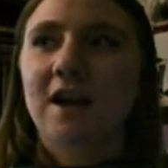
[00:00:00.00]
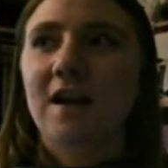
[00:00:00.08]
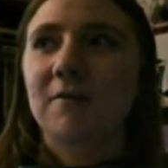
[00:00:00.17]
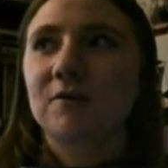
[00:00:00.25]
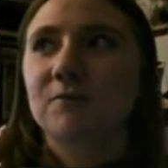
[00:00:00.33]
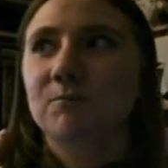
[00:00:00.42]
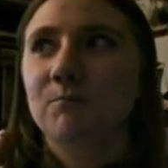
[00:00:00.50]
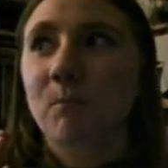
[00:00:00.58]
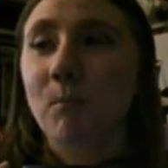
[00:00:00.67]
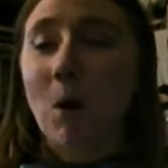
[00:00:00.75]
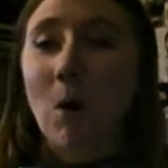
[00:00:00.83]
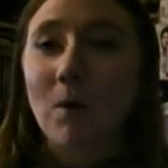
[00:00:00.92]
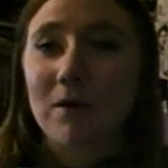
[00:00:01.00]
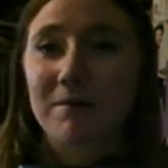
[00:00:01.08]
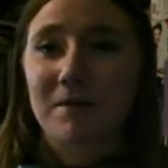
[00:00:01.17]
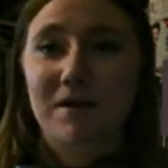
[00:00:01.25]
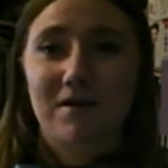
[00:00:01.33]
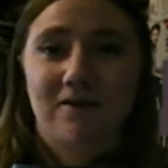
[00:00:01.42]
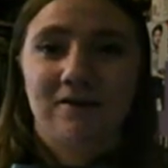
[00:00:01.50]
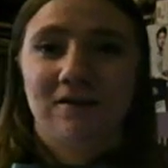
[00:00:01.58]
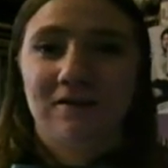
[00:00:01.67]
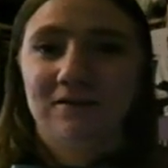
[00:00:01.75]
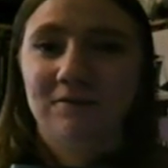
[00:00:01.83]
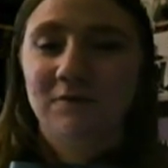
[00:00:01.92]
I was bawling my eyes
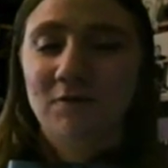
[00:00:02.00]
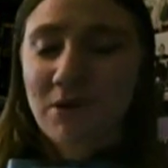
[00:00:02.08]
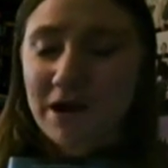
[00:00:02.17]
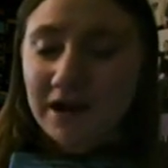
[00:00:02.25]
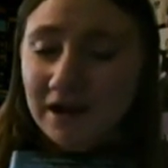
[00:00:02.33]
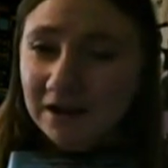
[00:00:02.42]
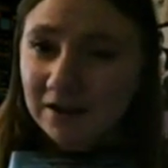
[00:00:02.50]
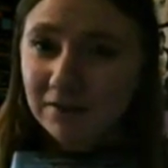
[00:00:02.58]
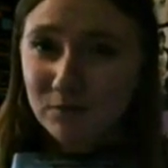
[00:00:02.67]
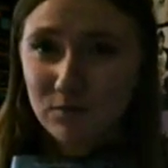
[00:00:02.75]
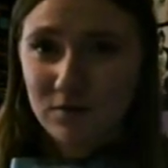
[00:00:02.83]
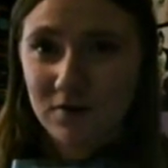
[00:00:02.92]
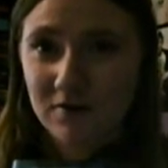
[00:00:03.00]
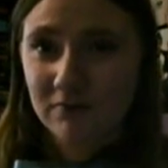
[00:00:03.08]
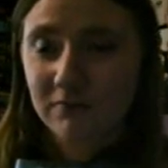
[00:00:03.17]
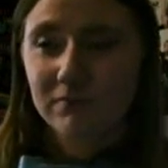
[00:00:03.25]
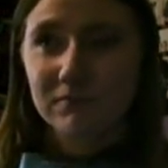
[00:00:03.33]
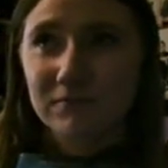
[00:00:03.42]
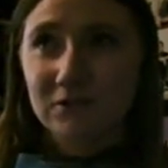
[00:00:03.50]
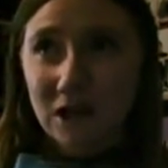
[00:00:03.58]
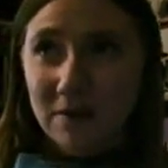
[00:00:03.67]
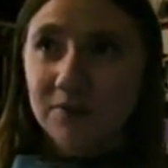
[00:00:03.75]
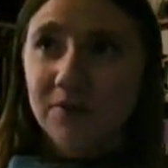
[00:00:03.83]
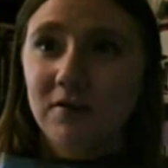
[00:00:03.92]
out from about 84,
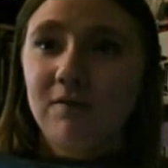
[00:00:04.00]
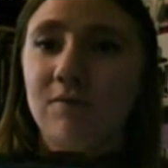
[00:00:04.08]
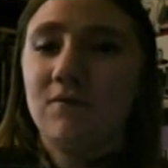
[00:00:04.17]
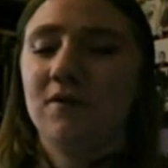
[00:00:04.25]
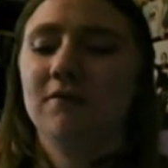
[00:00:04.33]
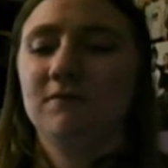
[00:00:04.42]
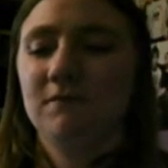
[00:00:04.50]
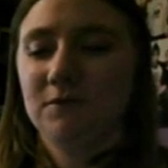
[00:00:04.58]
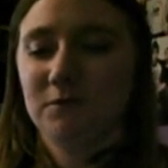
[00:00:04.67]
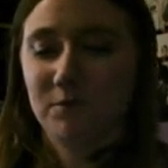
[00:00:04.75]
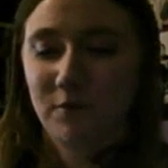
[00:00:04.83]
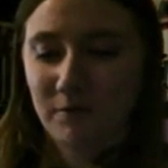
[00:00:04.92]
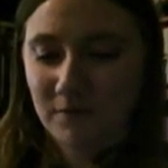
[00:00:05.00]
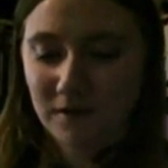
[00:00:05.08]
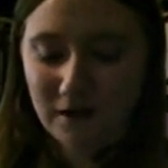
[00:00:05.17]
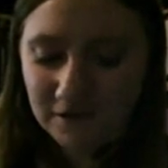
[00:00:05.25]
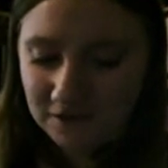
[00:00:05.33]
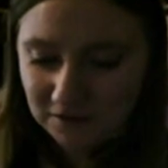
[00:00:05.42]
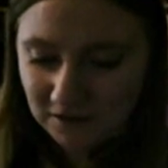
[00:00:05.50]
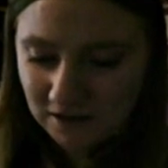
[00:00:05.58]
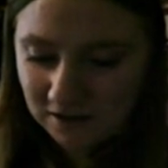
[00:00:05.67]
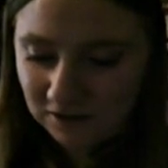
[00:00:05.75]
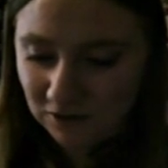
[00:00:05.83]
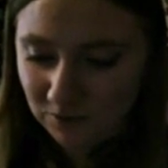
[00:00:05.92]
chapter 84, which is probably, I read this on
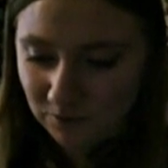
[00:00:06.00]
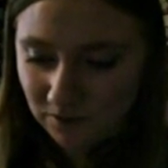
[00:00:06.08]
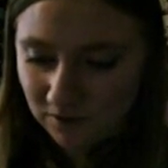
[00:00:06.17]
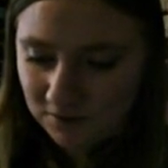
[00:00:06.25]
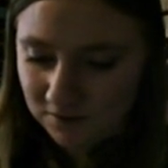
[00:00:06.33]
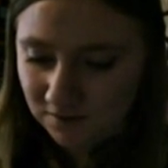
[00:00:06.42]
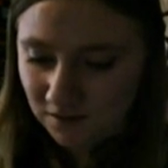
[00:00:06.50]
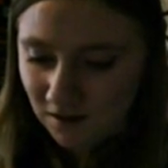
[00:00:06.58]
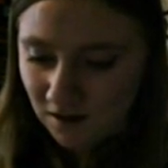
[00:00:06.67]
Kindle because